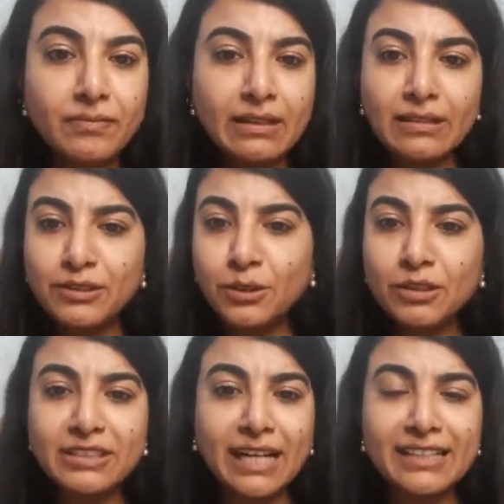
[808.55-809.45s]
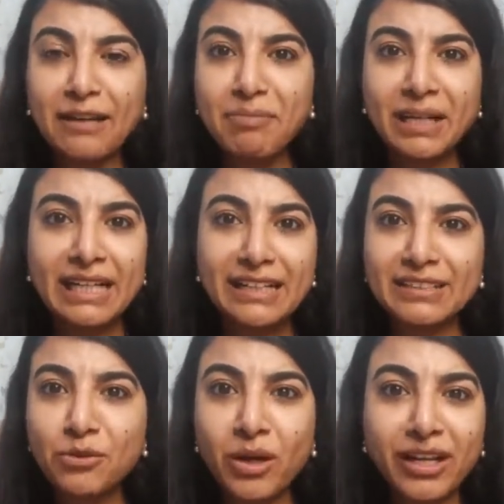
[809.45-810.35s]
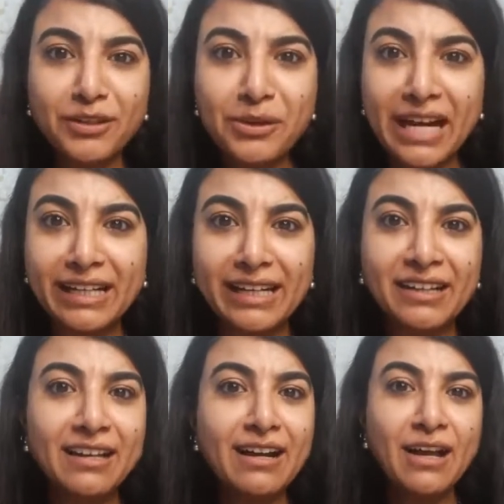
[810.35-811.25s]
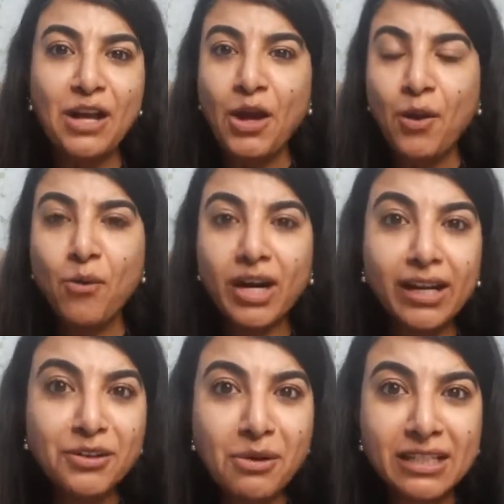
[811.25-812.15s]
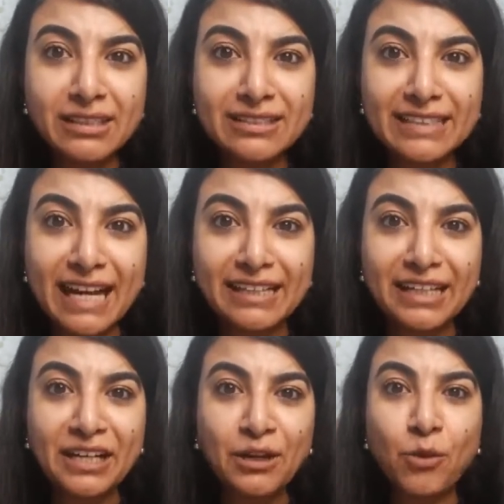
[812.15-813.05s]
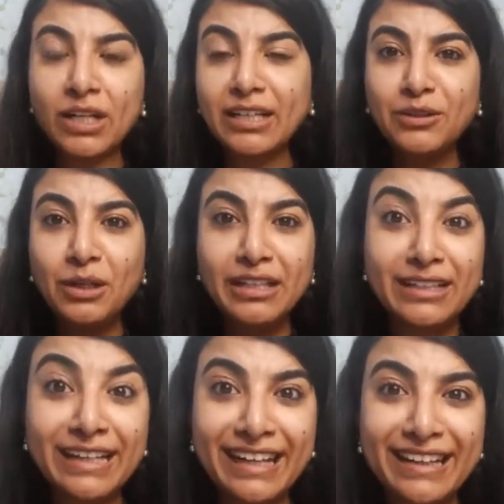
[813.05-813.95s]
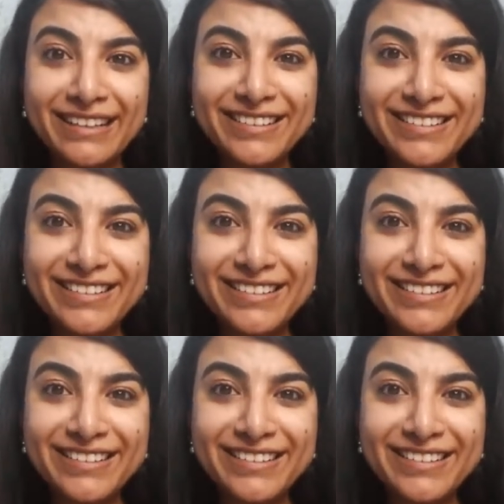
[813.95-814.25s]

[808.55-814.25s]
So start typing, guys. What are you getting? What are you understanding? What are you learning?